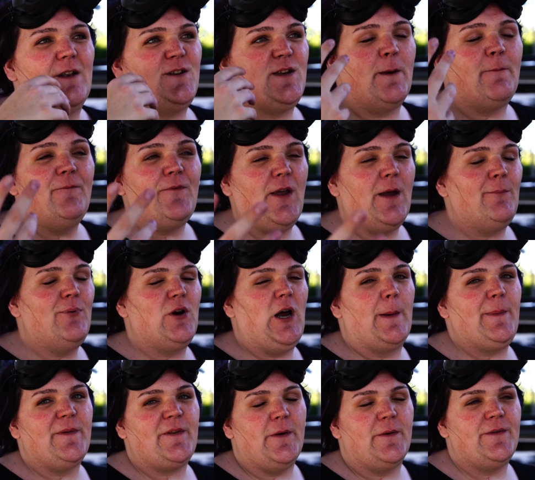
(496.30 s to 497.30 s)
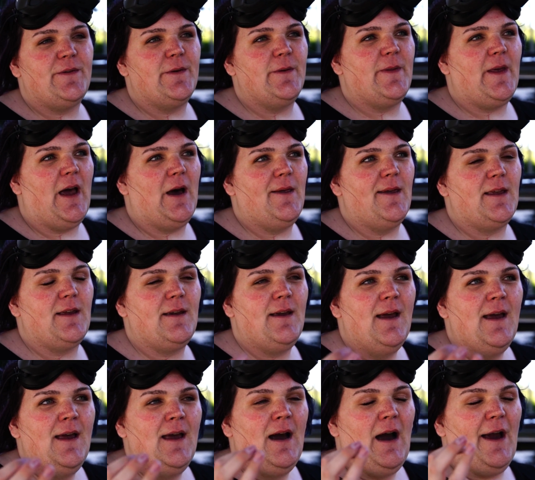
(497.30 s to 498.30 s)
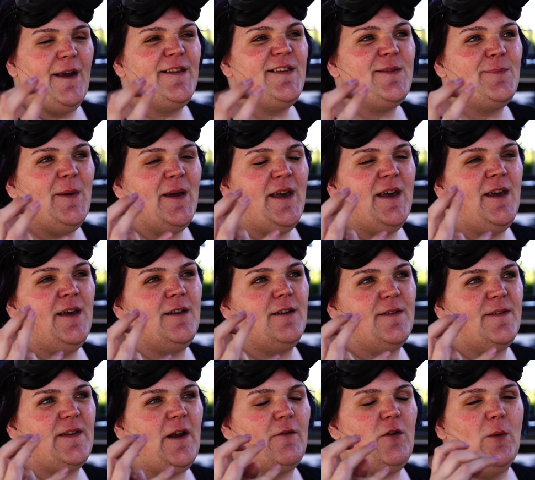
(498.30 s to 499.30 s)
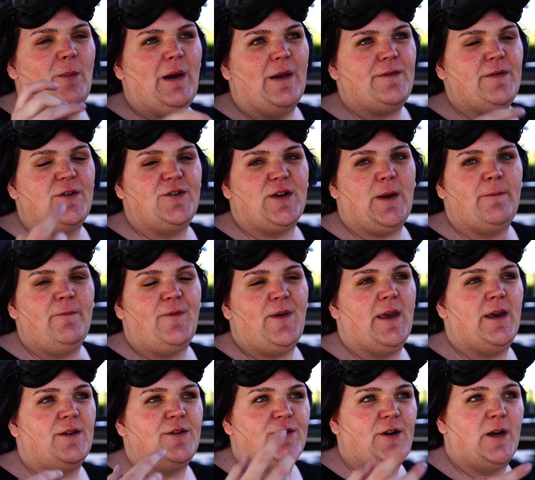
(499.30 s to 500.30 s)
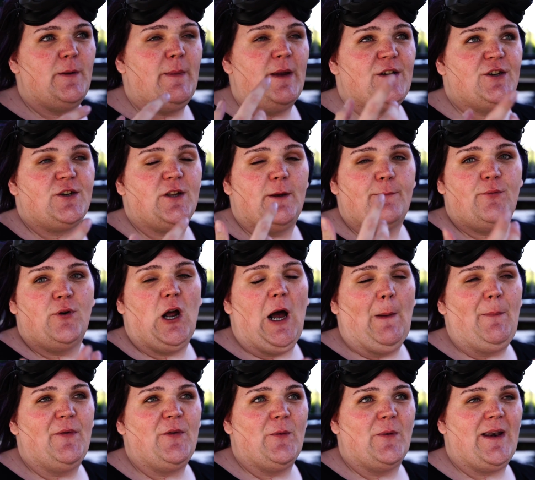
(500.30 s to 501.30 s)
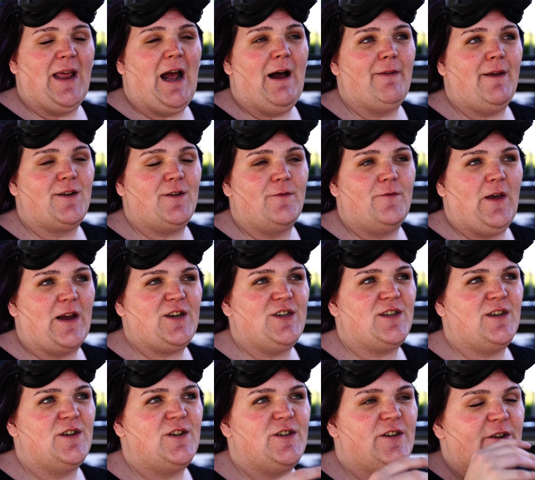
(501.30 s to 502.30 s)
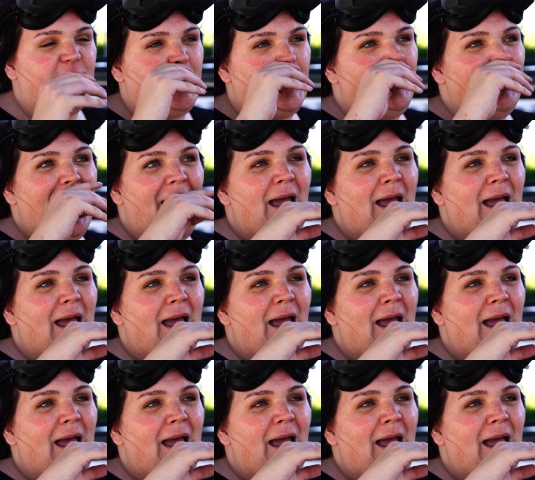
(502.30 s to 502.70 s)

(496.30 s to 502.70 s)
GemFan props don't do that. Like, I spent several months with GemFan trying to make sure the props wouldn't have that deflection issue.